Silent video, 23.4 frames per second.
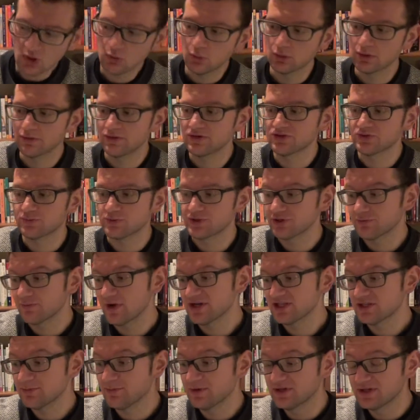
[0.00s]
one of those original
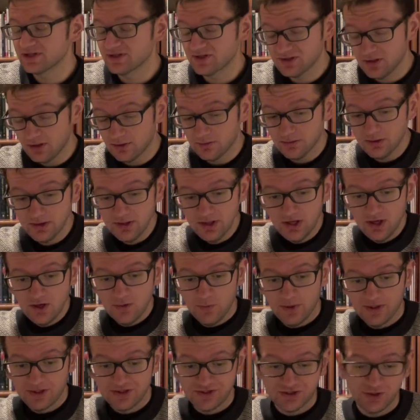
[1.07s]
recipes. So
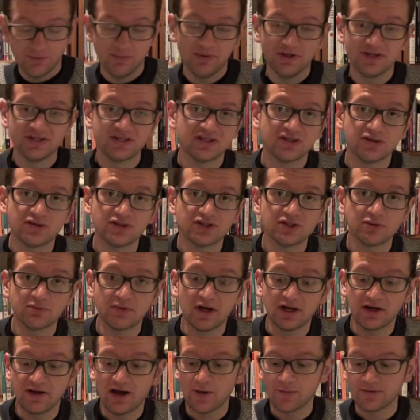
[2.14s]
we can assume at least it's got some
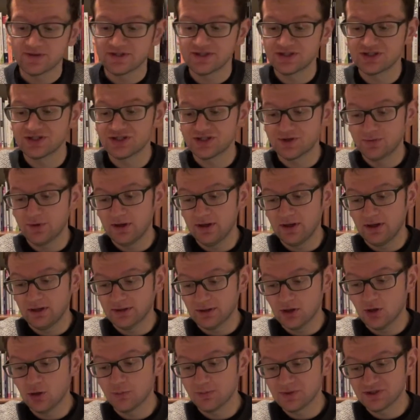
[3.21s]
kind of heritage to it, and
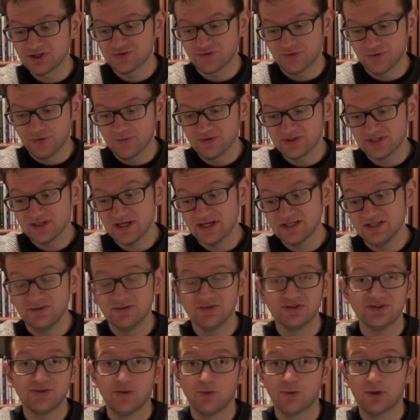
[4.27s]
I hope it's true. It's a nice little
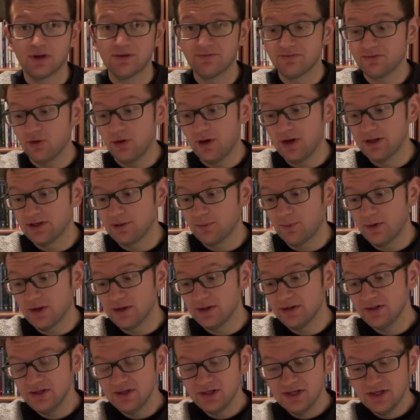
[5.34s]
story, if not, anyway.
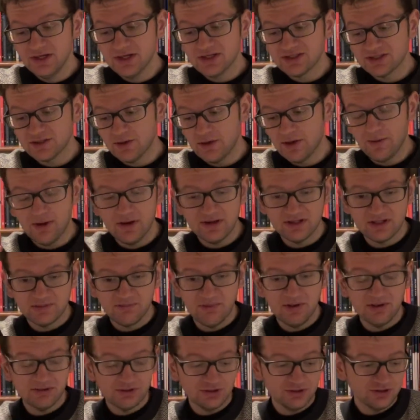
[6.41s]
So here we are, it's a
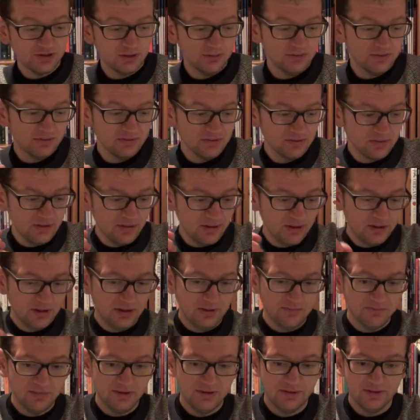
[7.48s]
Belgian double.
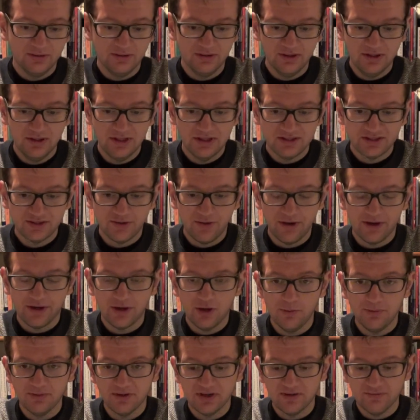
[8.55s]
Let's crack it
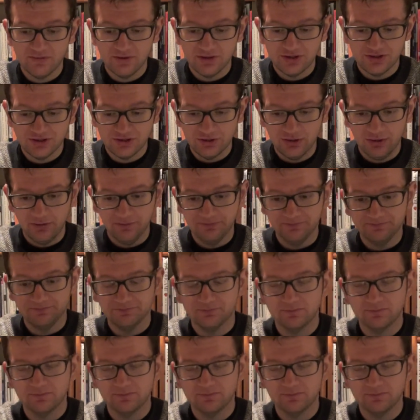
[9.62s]
up and give it a shot.